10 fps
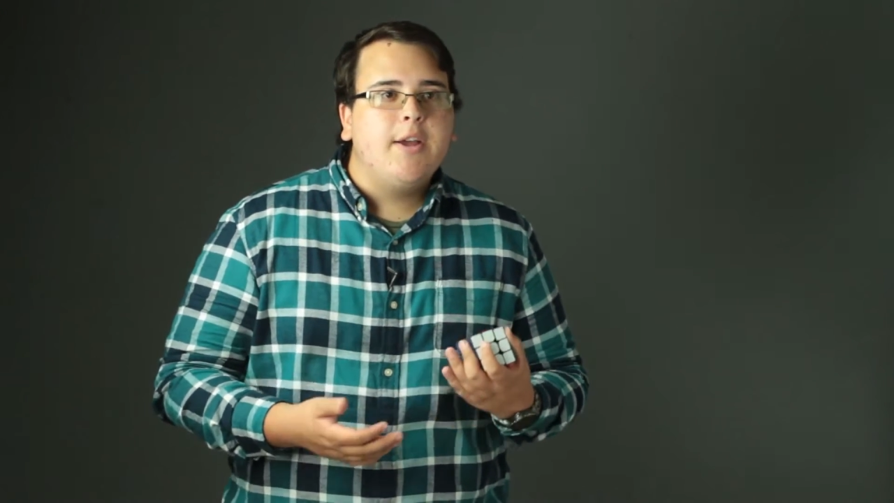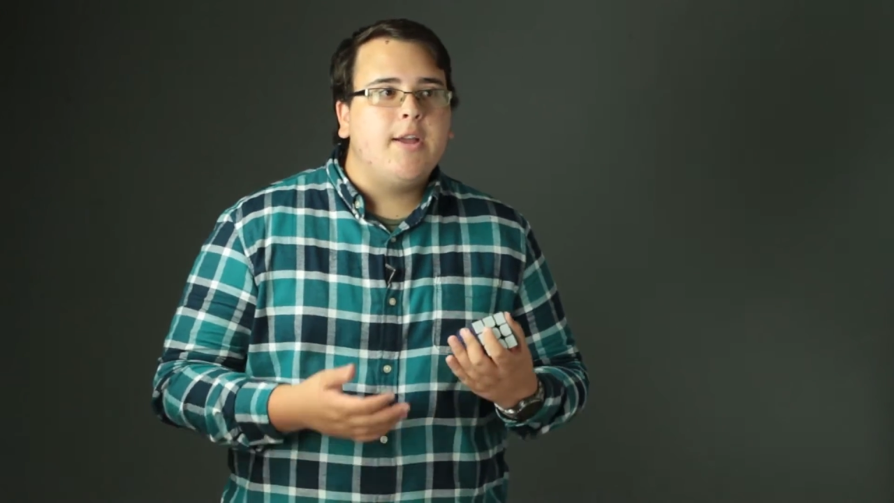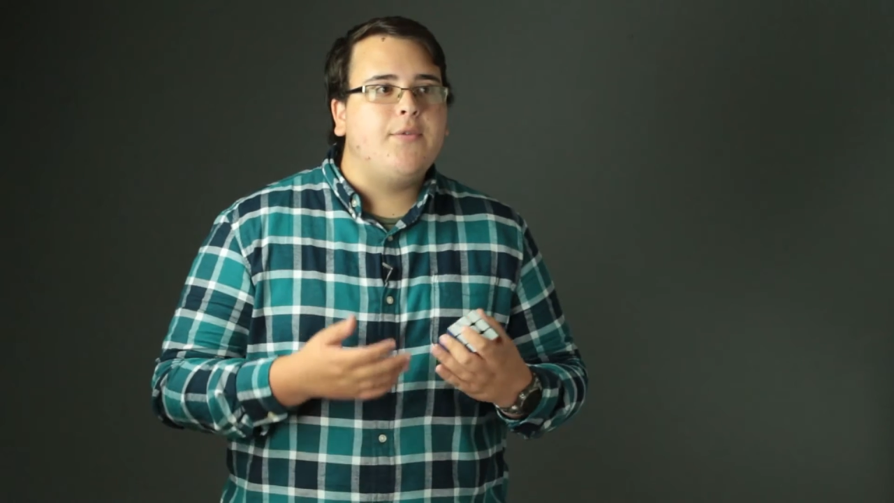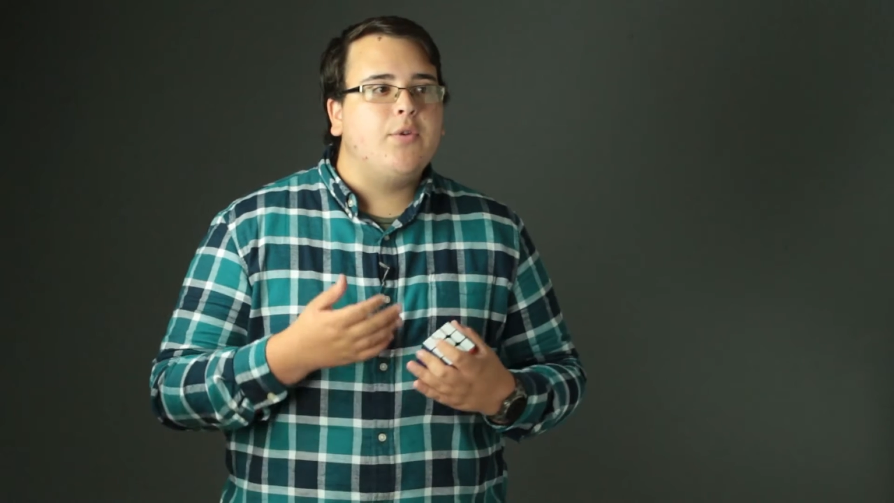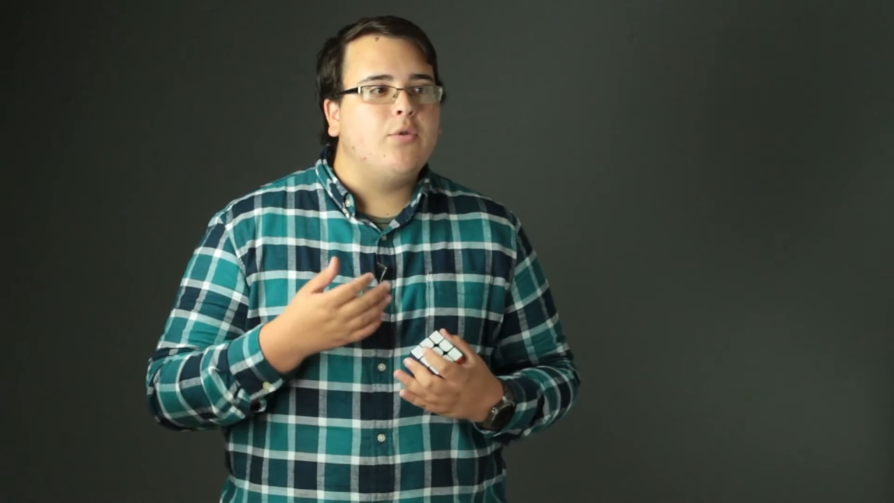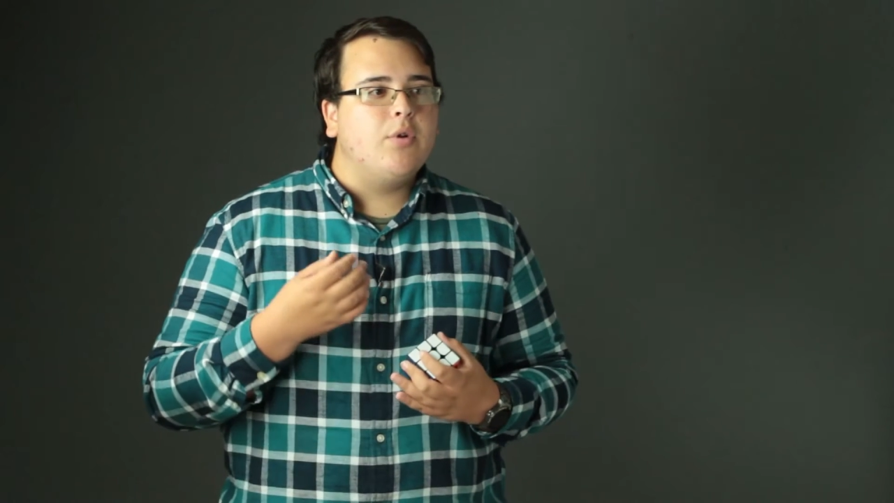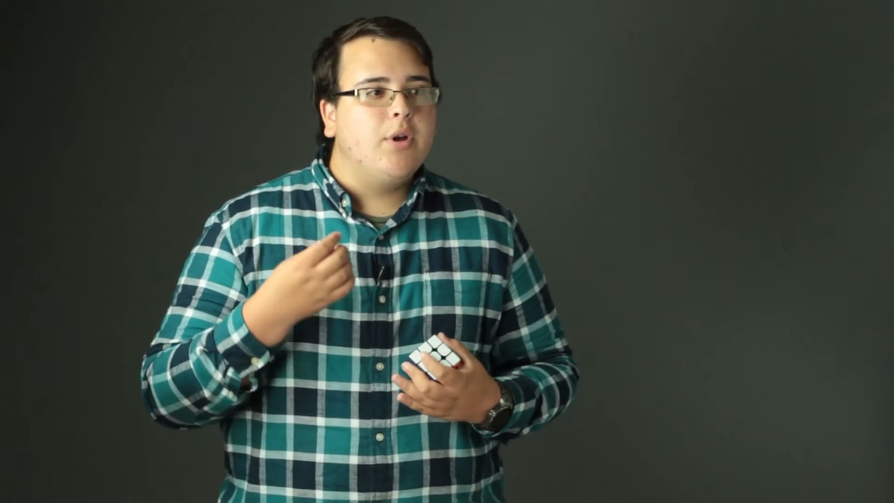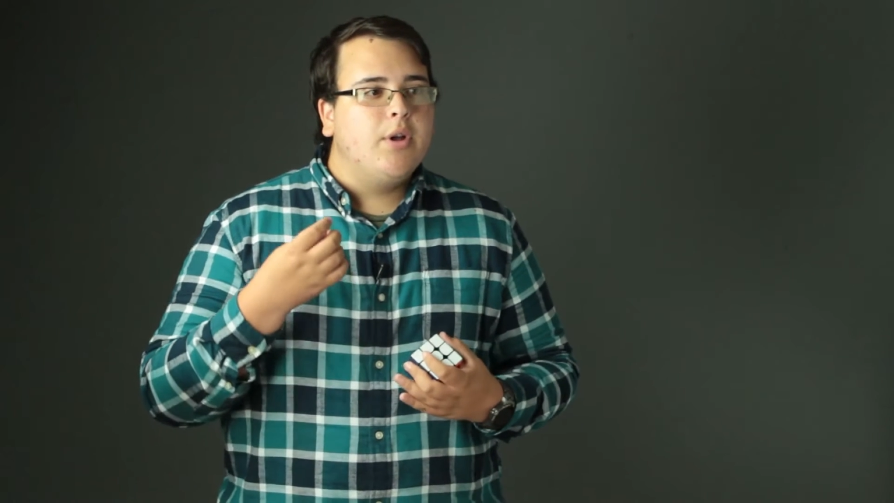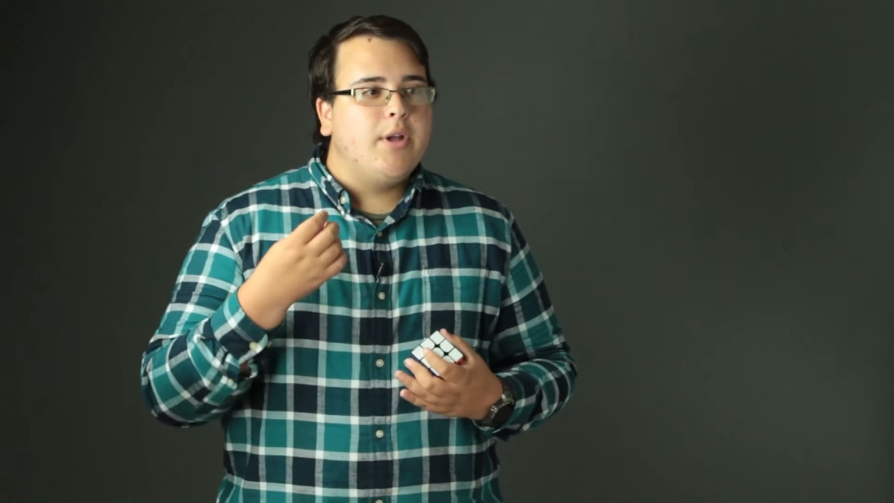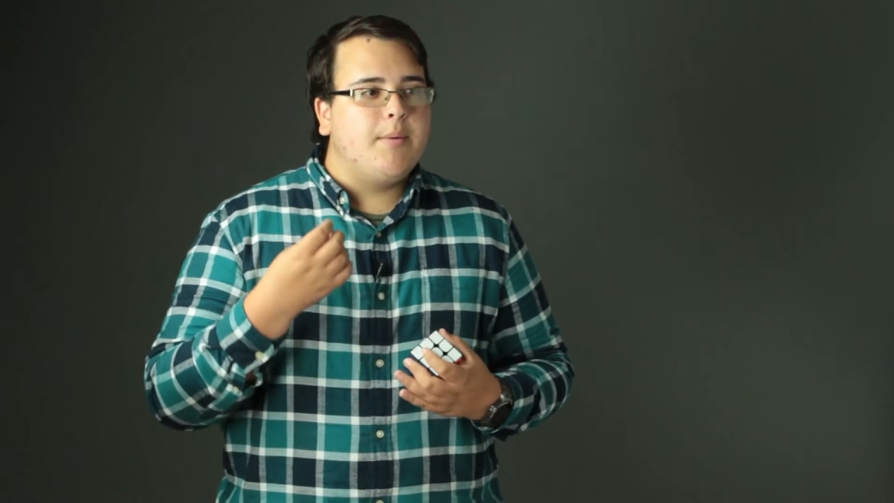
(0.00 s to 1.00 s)
if you
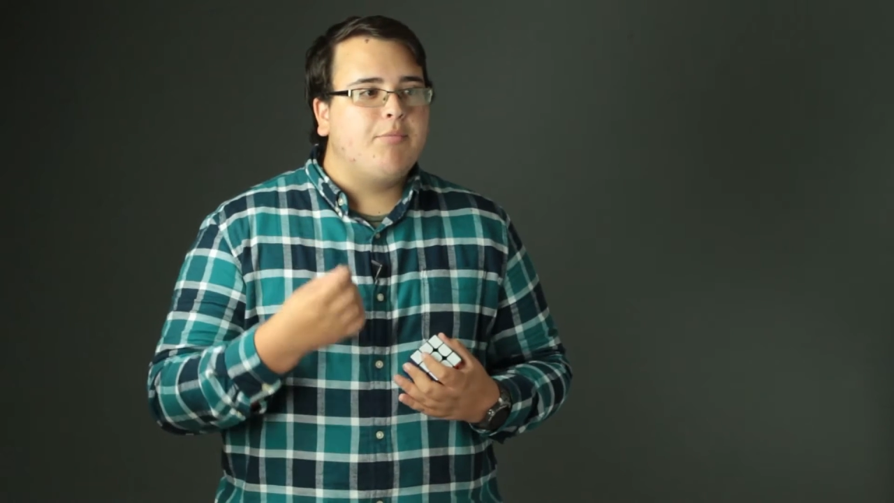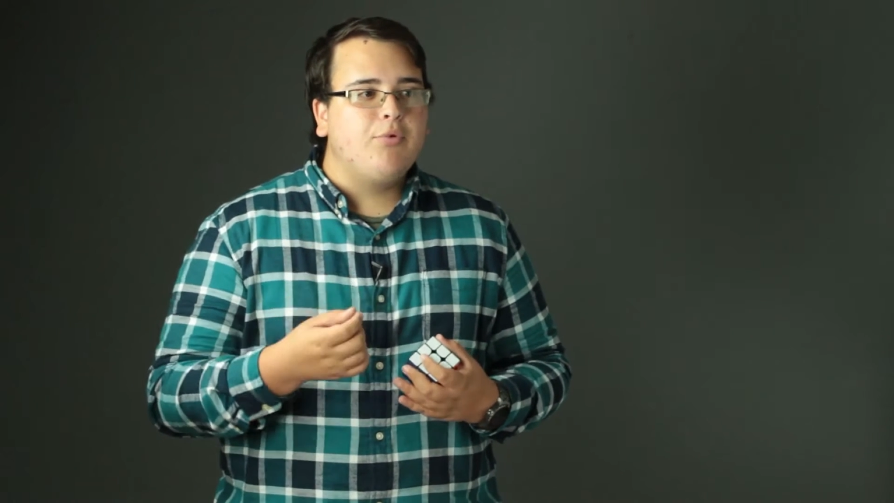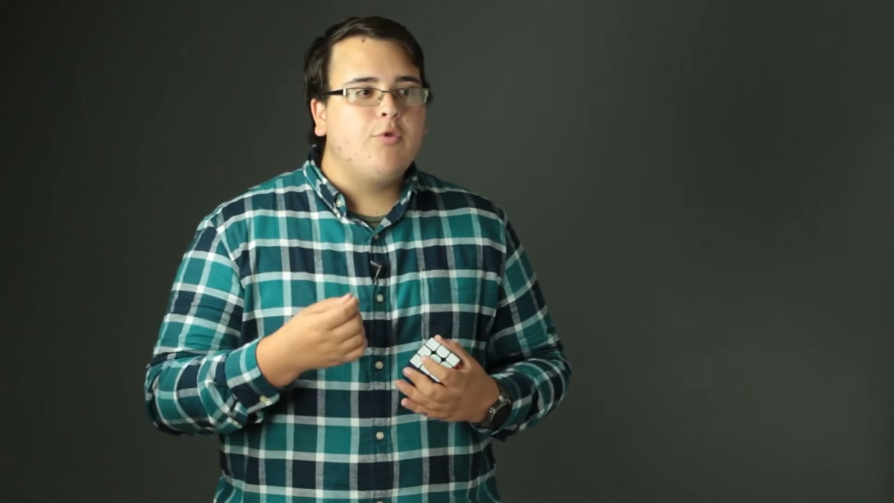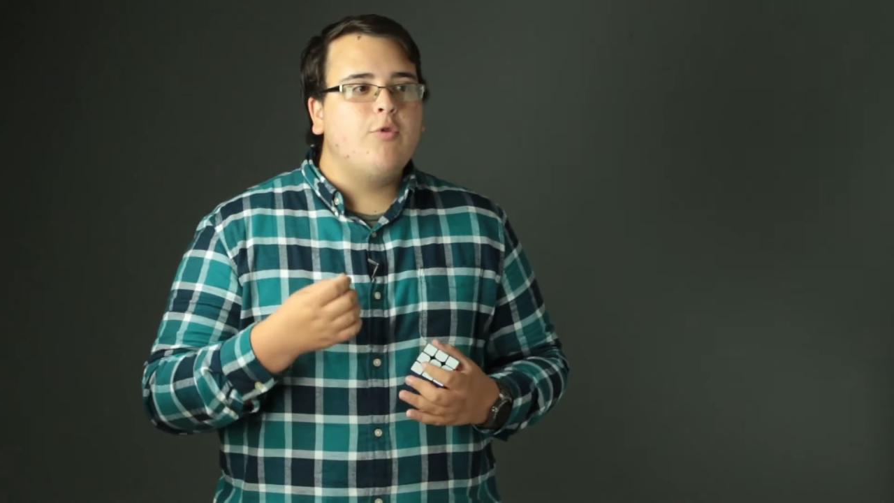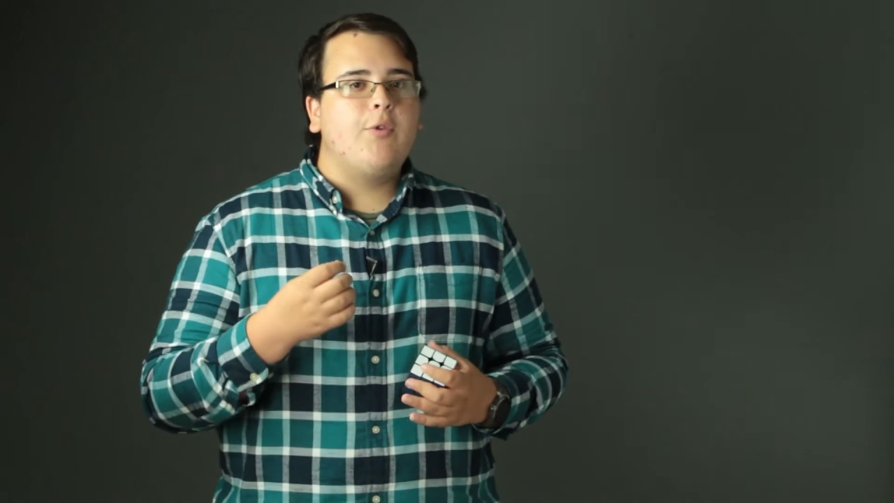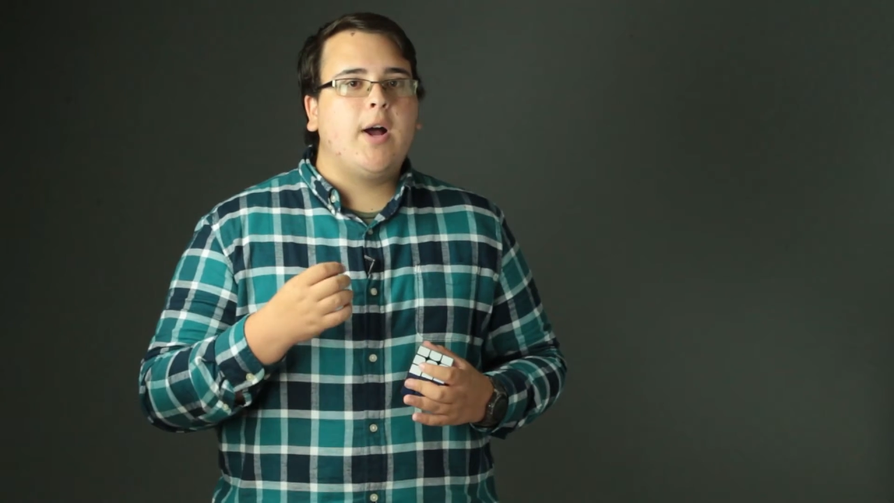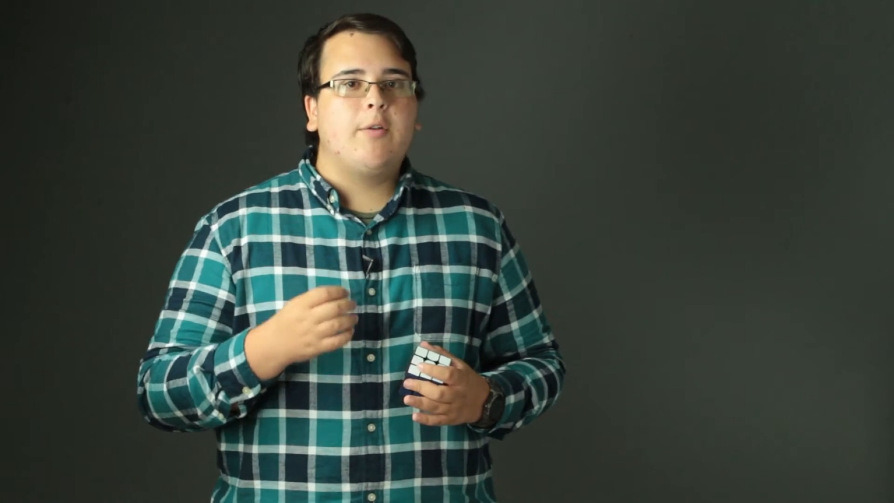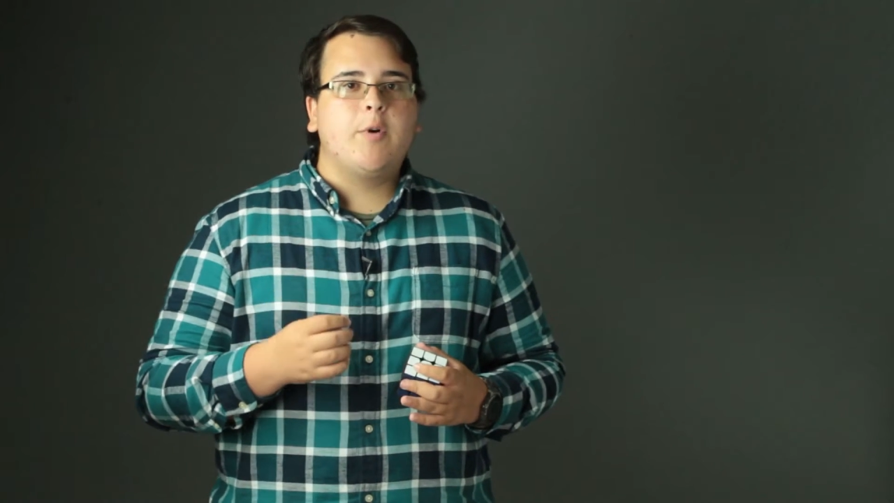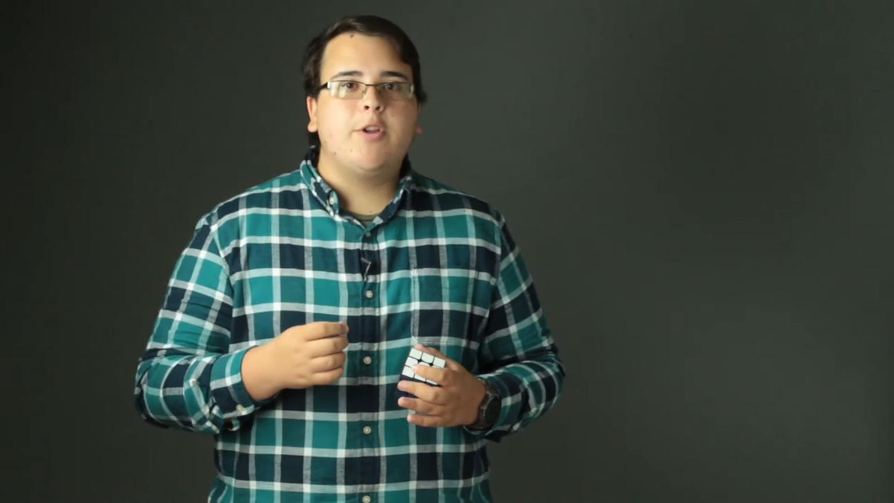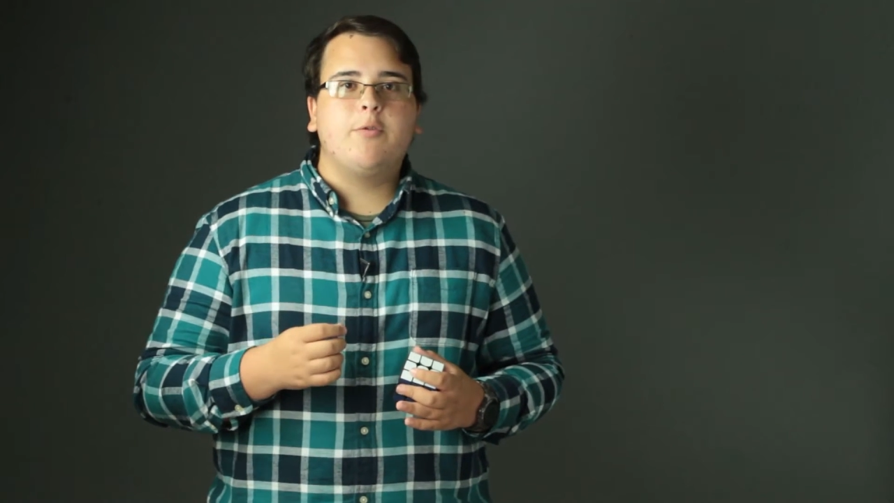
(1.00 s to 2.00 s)
improve
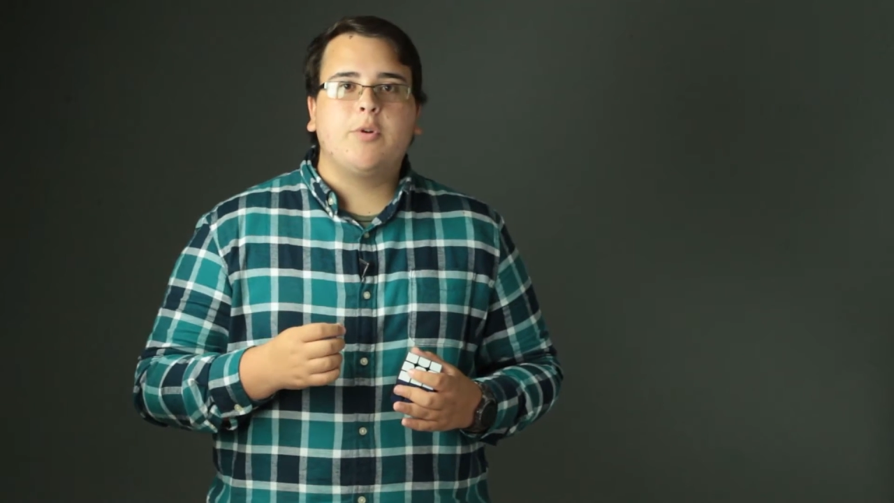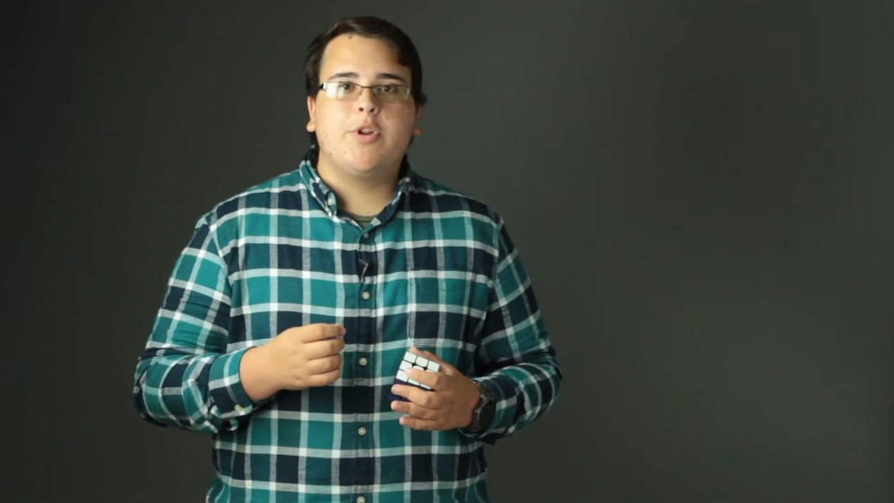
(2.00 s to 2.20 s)
on what you were